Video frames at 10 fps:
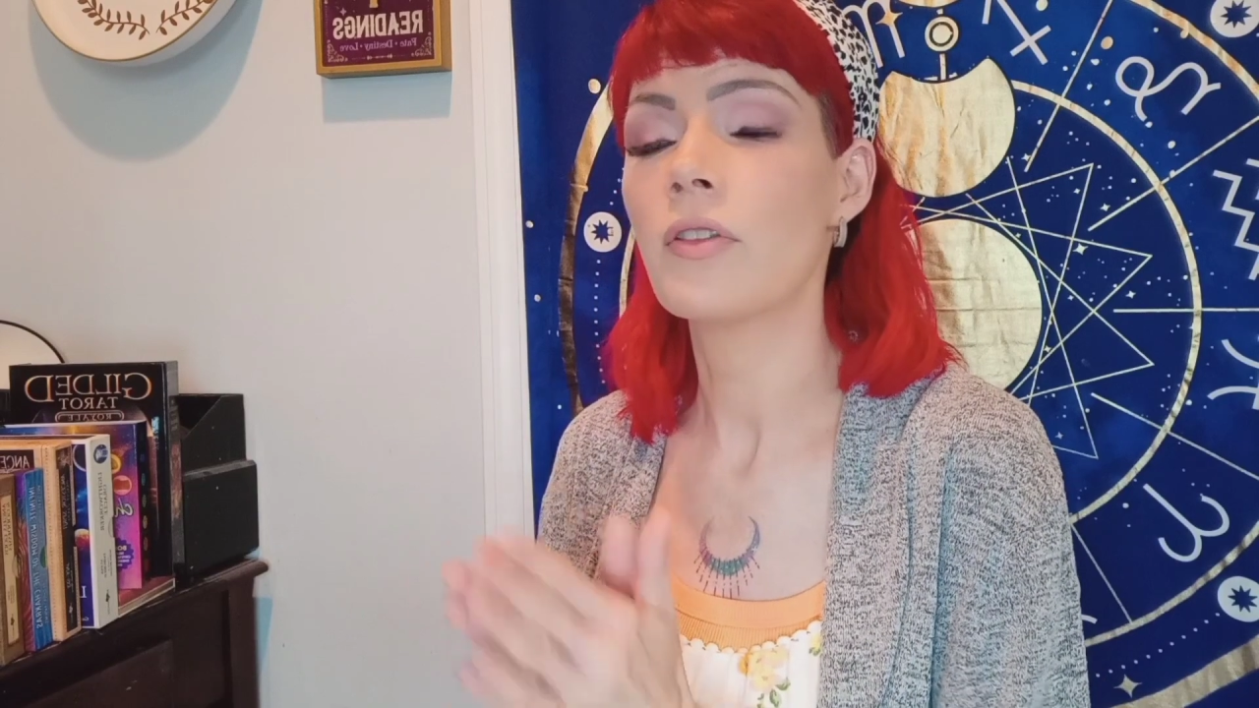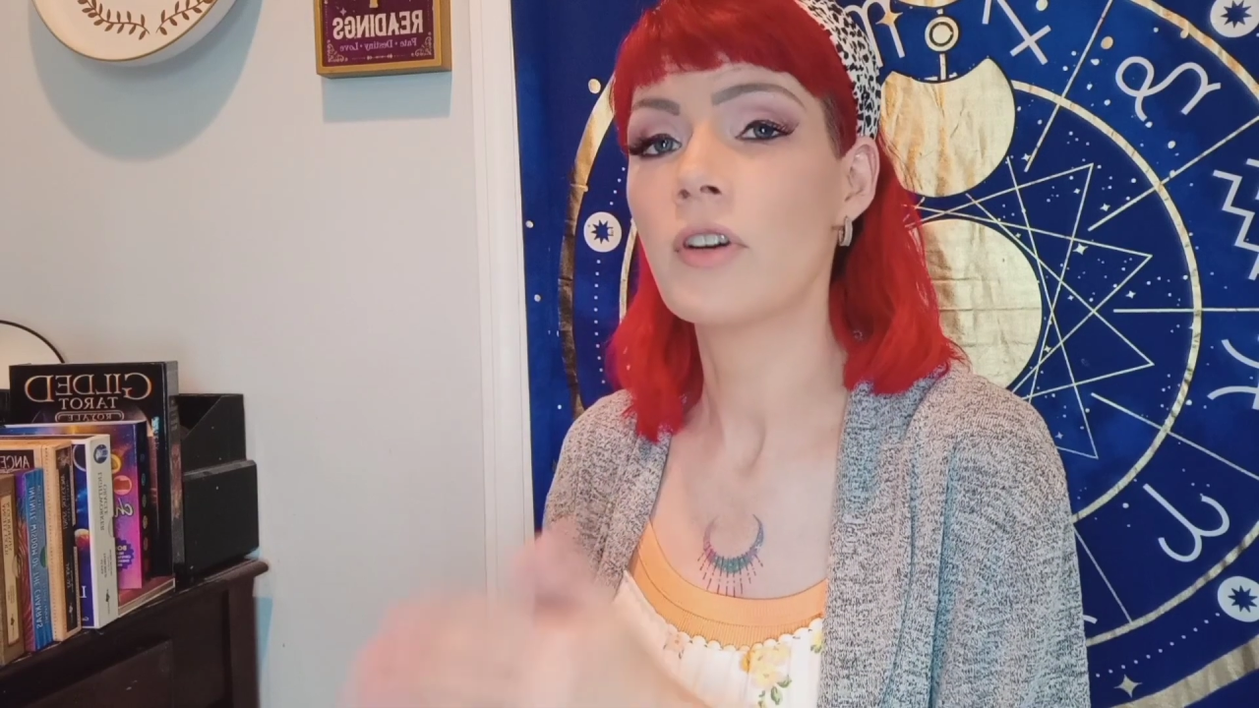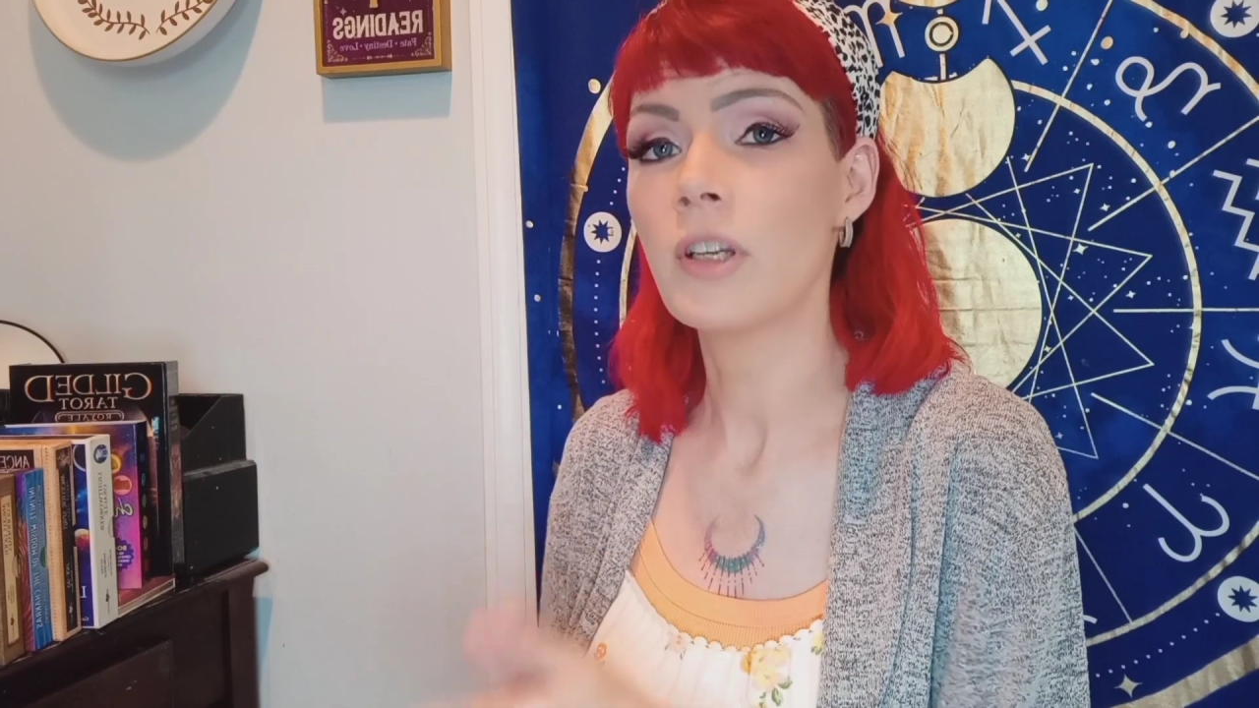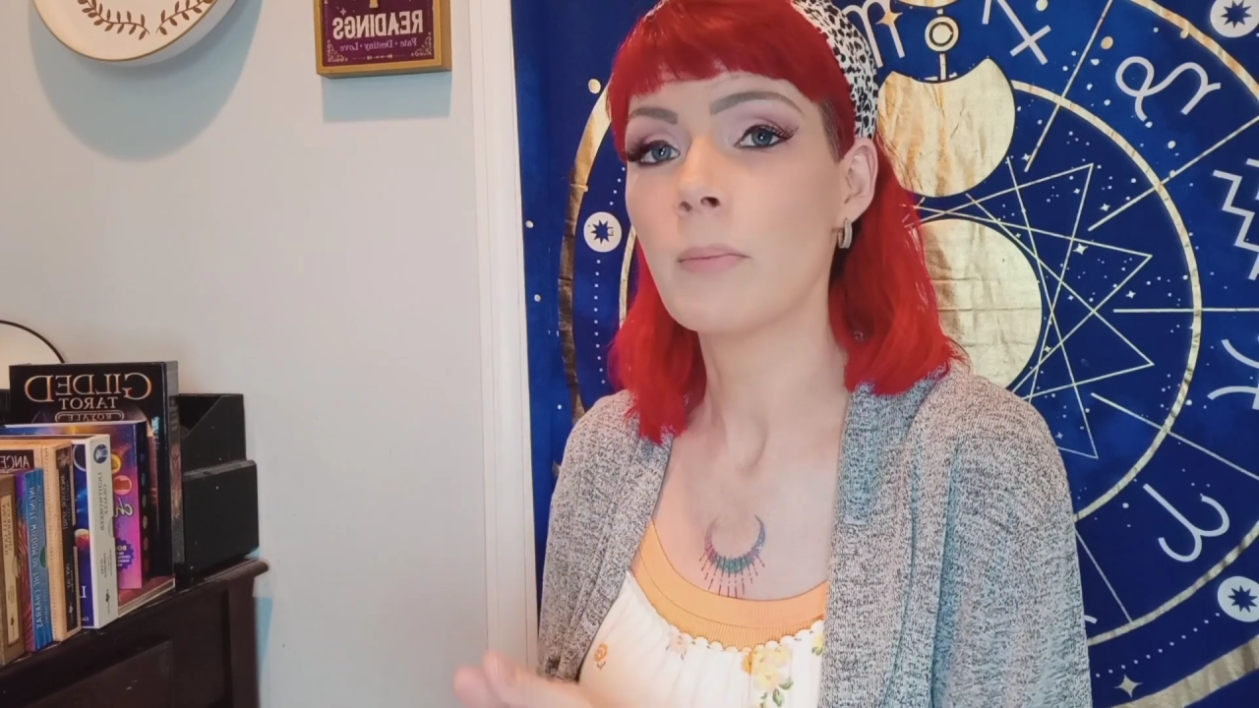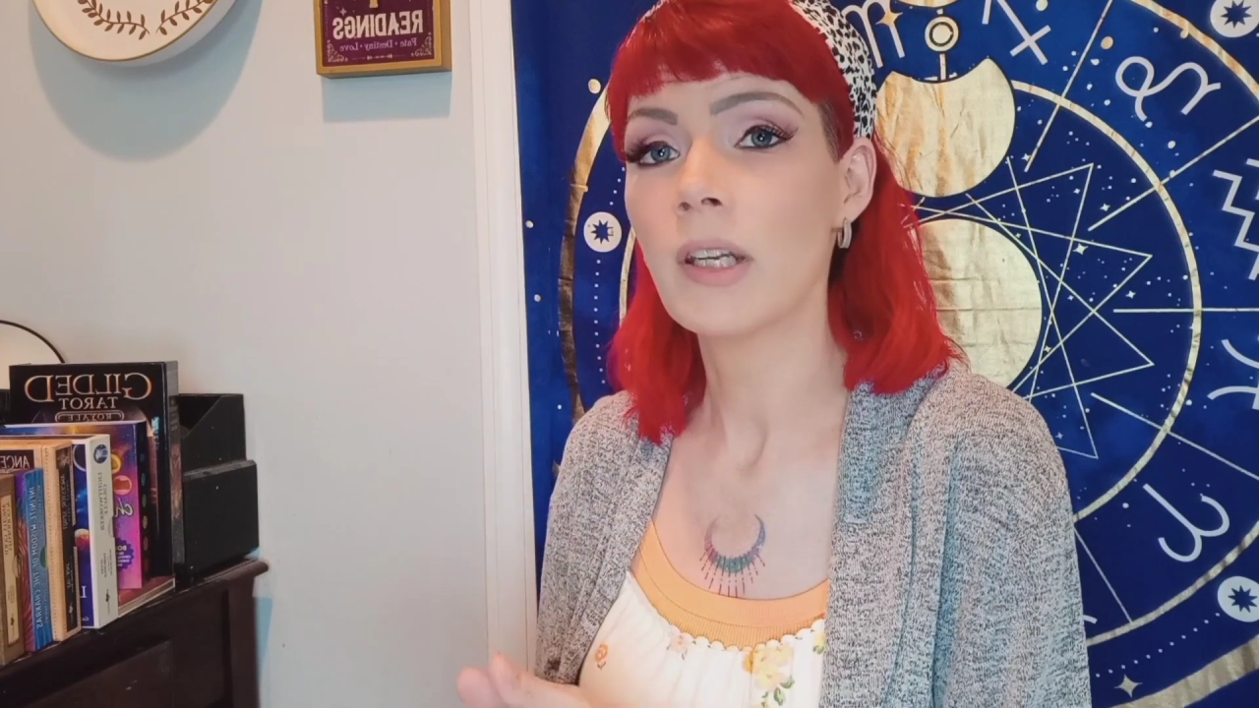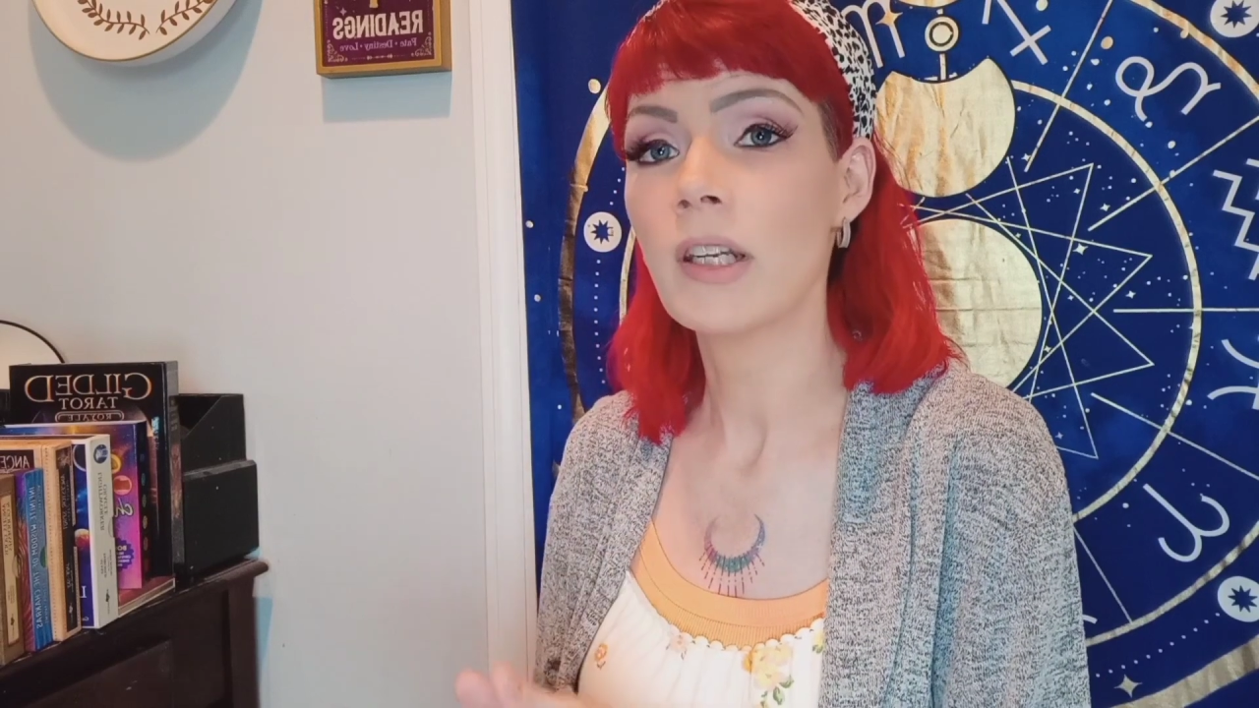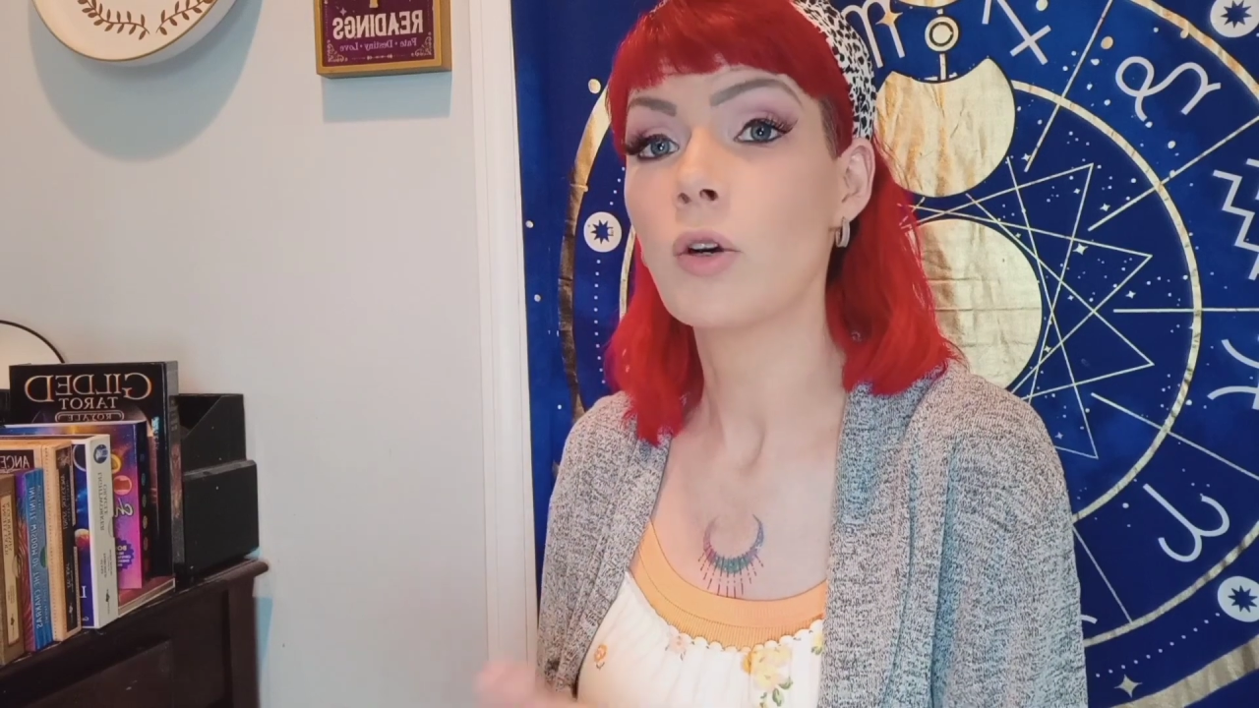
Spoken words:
30-minute